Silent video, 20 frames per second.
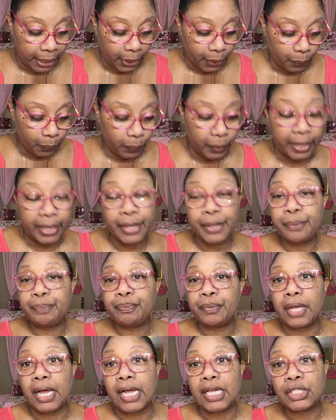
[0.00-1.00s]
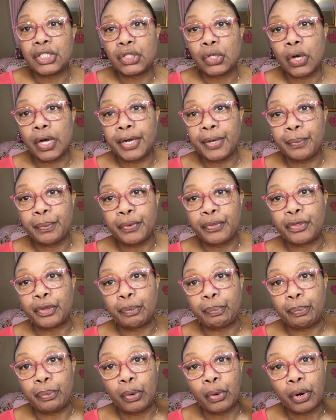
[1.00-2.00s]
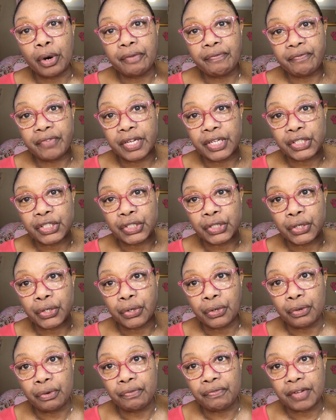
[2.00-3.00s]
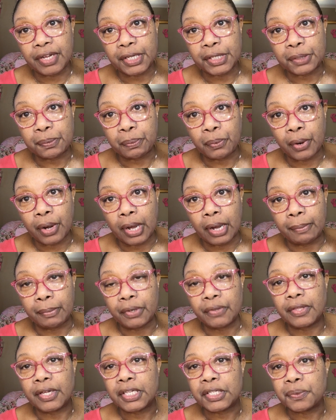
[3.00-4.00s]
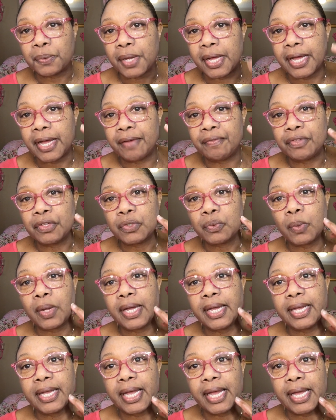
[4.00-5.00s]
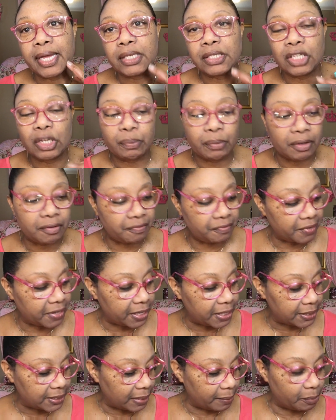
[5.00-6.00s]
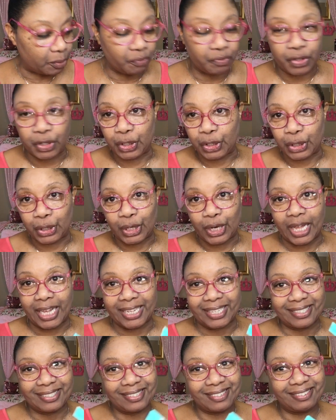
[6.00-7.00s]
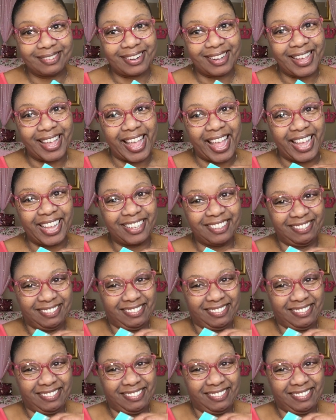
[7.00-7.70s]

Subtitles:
Well, I started with the Professional Face Primer. That's why I have this white cast on my face. I'm over here looking like a snack.